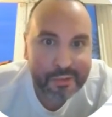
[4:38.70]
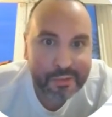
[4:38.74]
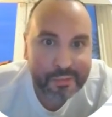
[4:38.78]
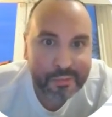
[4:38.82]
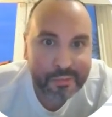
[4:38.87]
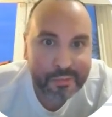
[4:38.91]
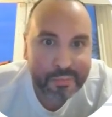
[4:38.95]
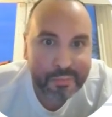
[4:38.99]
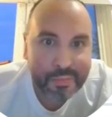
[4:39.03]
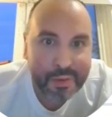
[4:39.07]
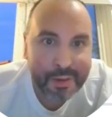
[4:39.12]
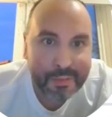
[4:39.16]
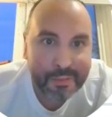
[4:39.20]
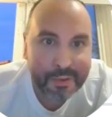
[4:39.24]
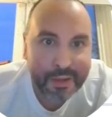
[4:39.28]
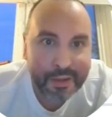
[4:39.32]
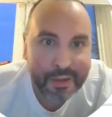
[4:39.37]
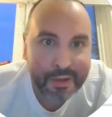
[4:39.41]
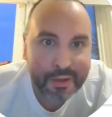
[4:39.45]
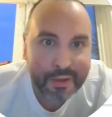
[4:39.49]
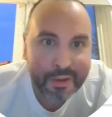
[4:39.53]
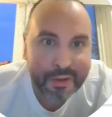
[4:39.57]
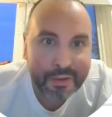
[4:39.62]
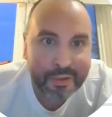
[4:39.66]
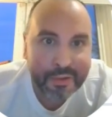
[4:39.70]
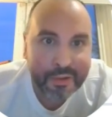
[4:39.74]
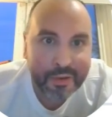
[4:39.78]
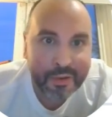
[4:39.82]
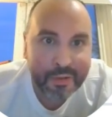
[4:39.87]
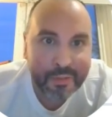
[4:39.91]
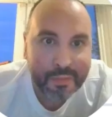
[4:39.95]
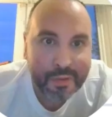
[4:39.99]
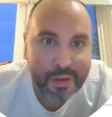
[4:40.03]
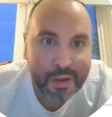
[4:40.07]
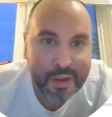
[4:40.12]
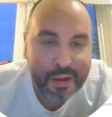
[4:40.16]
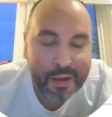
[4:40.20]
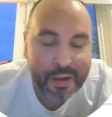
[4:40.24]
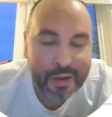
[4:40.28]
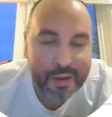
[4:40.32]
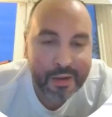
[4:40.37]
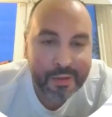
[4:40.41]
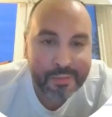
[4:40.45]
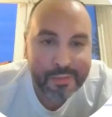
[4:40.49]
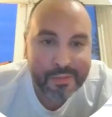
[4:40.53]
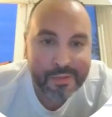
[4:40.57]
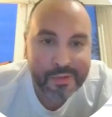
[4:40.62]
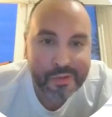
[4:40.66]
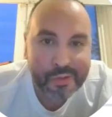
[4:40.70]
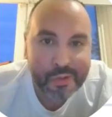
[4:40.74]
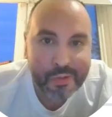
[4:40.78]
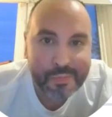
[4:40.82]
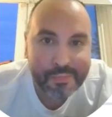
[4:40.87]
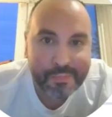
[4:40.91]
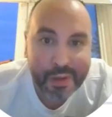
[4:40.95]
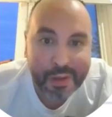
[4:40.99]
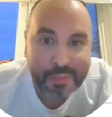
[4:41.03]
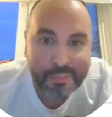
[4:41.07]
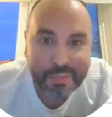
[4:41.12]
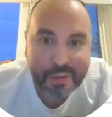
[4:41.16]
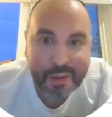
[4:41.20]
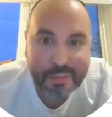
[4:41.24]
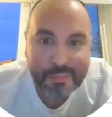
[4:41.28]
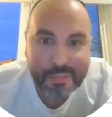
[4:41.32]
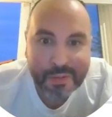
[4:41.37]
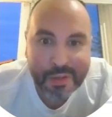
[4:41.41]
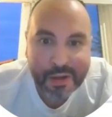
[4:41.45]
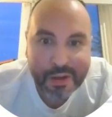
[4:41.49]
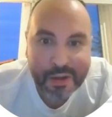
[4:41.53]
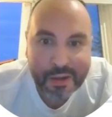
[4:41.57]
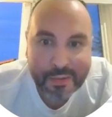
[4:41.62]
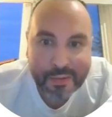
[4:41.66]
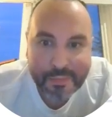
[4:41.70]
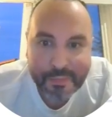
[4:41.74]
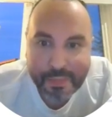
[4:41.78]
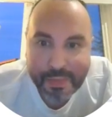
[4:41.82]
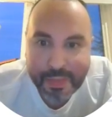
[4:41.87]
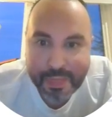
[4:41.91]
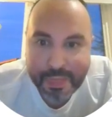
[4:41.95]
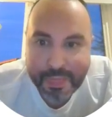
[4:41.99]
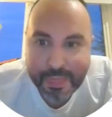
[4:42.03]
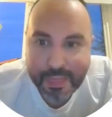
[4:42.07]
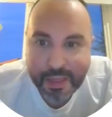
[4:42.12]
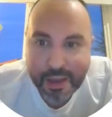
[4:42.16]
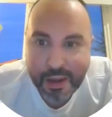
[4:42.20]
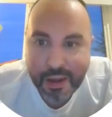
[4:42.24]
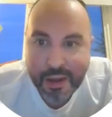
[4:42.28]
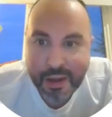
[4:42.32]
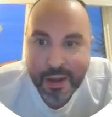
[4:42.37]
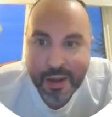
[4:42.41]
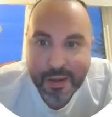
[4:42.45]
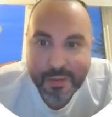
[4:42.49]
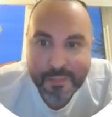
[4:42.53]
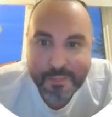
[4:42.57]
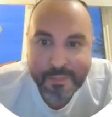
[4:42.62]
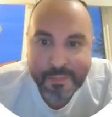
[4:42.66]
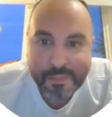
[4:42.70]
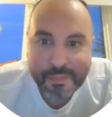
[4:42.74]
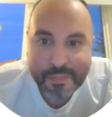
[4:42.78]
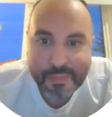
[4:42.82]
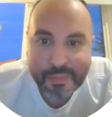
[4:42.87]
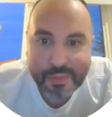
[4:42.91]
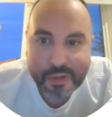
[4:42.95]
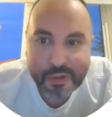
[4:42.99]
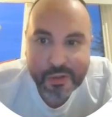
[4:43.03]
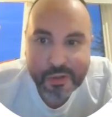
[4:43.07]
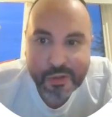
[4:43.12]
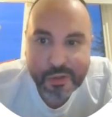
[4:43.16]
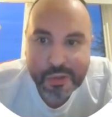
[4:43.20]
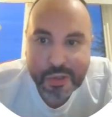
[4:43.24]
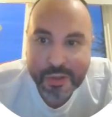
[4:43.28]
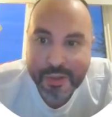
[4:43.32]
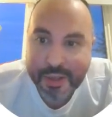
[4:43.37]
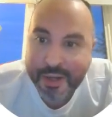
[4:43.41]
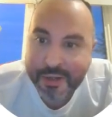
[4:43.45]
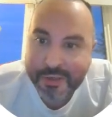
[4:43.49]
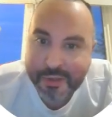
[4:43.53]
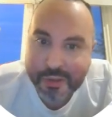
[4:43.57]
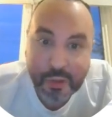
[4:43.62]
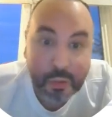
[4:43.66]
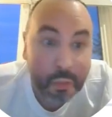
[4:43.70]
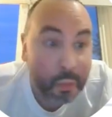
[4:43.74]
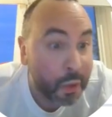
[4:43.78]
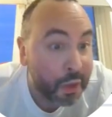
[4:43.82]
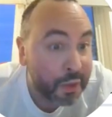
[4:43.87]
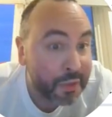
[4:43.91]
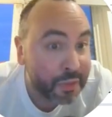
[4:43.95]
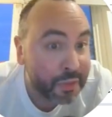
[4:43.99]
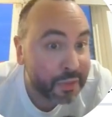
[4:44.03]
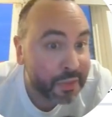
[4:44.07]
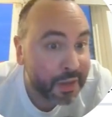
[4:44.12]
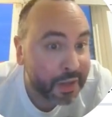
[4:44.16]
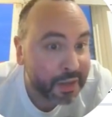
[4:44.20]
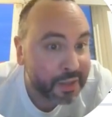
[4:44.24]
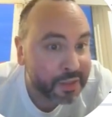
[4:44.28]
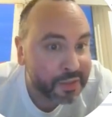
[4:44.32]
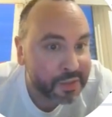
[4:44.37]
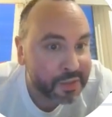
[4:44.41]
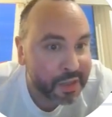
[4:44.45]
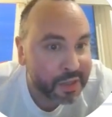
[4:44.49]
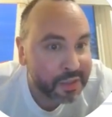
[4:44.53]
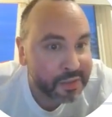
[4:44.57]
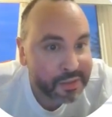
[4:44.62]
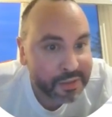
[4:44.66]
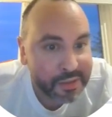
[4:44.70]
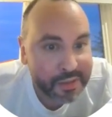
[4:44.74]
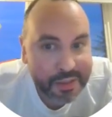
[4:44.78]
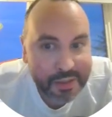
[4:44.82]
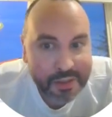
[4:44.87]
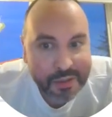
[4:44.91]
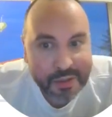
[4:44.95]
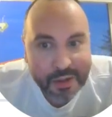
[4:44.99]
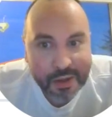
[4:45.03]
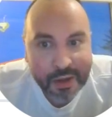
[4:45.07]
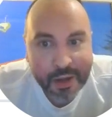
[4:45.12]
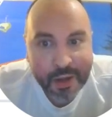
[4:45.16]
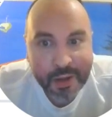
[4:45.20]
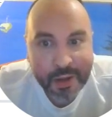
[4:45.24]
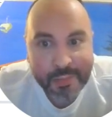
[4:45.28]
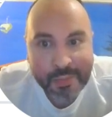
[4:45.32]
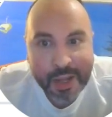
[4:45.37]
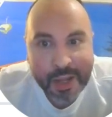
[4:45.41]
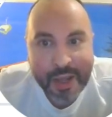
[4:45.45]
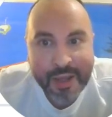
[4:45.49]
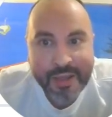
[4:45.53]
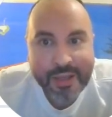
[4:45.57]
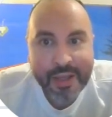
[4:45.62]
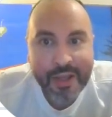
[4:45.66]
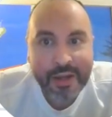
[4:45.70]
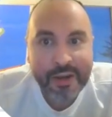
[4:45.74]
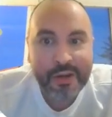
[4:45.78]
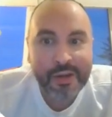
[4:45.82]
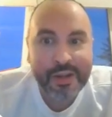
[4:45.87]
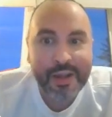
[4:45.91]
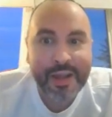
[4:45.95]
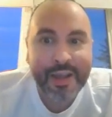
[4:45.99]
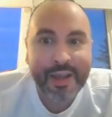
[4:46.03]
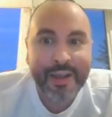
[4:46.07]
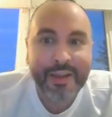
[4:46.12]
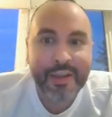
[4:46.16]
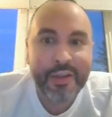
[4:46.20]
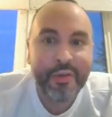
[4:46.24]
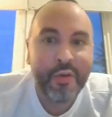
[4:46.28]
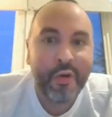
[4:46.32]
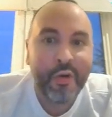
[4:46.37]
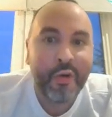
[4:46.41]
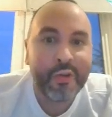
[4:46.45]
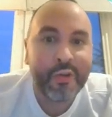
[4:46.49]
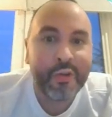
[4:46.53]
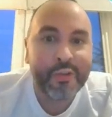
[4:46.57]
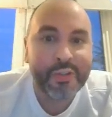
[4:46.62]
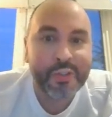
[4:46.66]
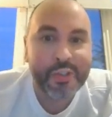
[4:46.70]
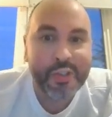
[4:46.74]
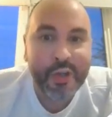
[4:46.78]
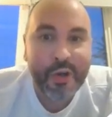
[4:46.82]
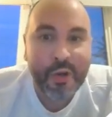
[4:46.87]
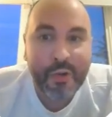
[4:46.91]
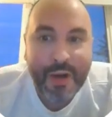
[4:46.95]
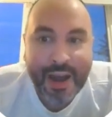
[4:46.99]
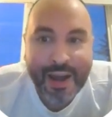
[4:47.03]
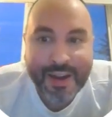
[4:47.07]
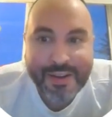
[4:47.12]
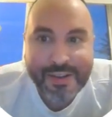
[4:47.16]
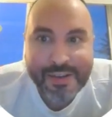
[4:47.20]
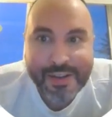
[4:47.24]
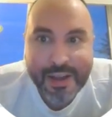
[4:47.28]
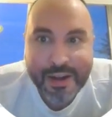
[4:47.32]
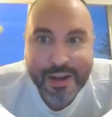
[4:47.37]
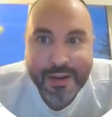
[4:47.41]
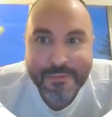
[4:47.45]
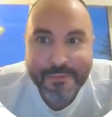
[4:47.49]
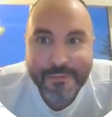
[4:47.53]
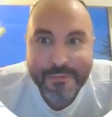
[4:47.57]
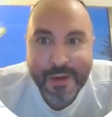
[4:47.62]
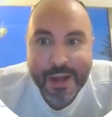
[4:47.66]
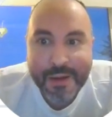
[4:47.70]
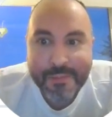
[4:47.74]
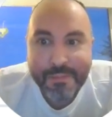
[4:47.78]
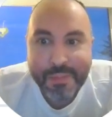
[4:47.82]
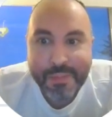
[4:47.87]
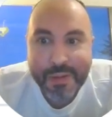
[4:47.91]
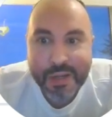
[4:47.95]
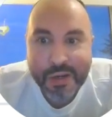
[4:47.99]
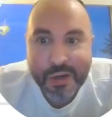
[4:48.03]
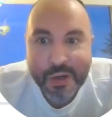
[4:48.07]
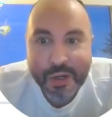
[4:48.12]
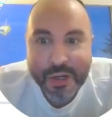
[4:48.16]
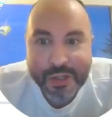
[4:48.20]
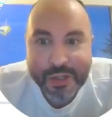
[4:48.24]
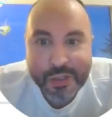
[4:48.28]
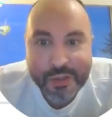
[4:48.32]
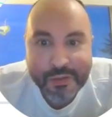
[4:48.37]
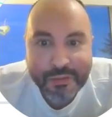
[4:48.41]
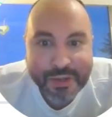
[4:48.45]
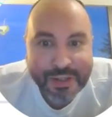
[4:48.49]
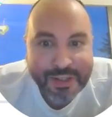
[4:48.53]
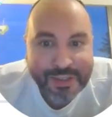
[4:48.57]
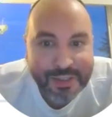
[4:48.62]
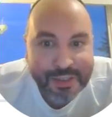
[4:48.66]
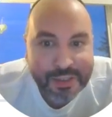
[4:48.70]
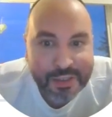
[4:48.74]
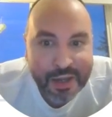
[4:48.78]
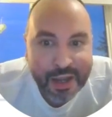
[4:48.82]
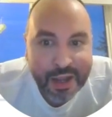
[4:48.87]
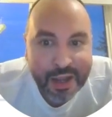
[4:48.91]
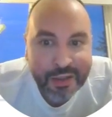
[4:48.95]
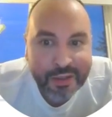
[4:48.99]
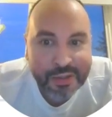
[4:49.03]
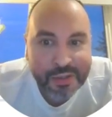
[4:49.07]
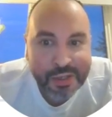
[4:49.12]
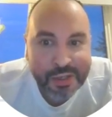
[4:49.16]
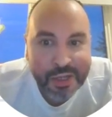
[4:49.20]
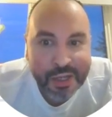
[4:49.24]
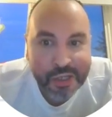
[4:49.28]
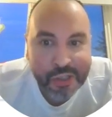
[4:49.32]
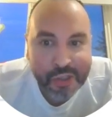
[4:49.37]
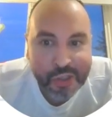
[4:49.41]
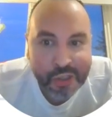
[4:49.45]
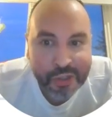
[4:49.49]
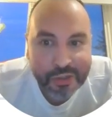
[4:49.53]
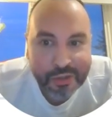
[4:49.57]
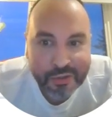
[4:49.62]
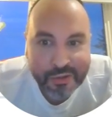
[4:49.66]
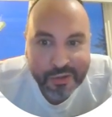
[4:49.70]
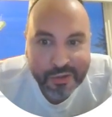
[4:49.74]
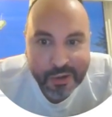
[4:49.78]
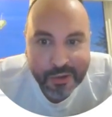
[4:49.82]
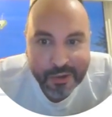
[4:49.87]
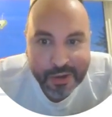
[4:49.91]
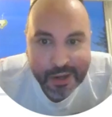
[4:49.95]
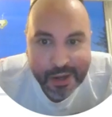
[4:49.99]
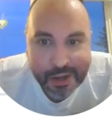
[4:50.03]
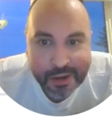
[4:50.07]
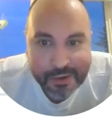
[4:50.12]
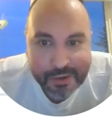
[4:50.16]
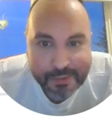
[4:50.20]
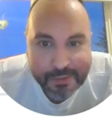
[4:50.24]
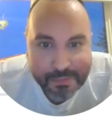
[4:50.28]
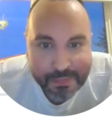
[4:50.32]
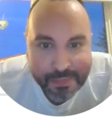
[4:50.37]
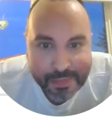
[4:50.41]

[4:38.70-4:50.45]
We're probably going to go a little pump up here. So that's the one thing it does. And then it can also identify periods of consolidation, okay?